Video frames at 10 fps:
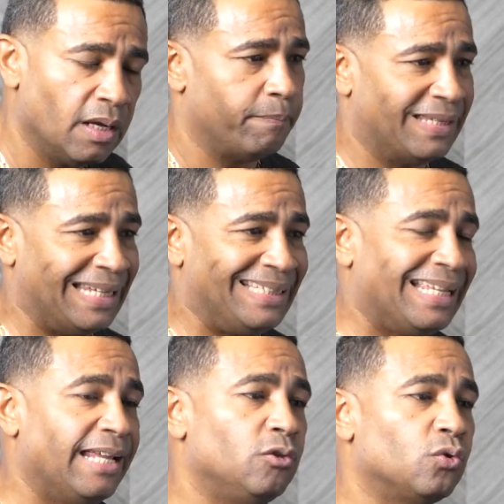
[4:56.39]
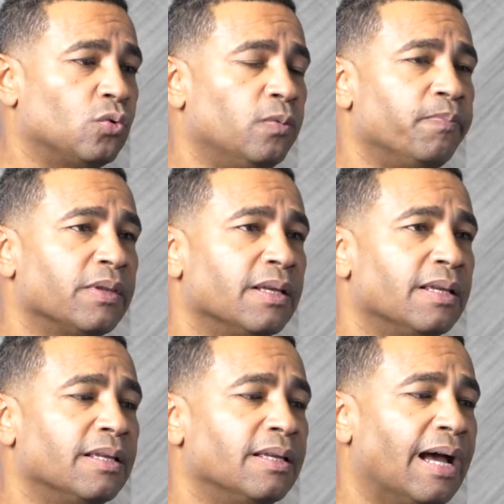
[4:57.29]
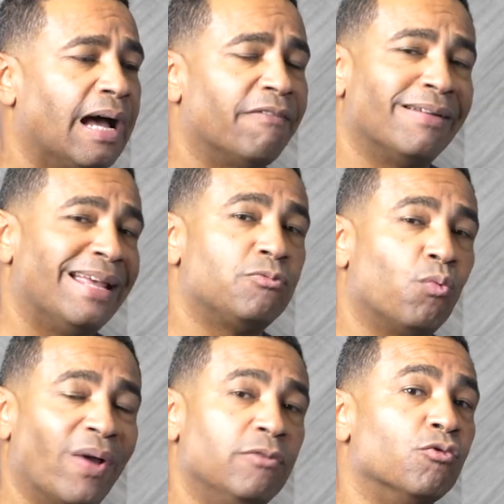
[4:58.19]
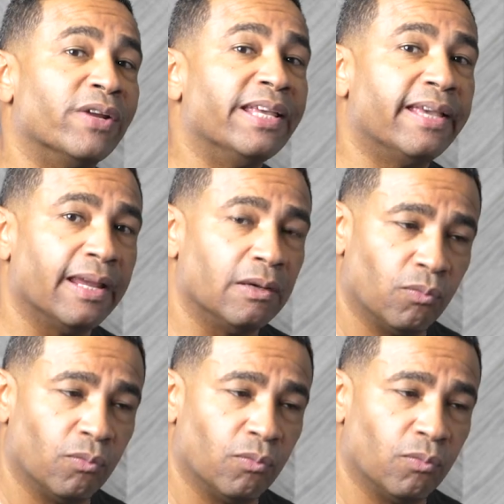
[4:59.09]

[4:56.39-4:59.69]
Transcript: They tend to have less weight regain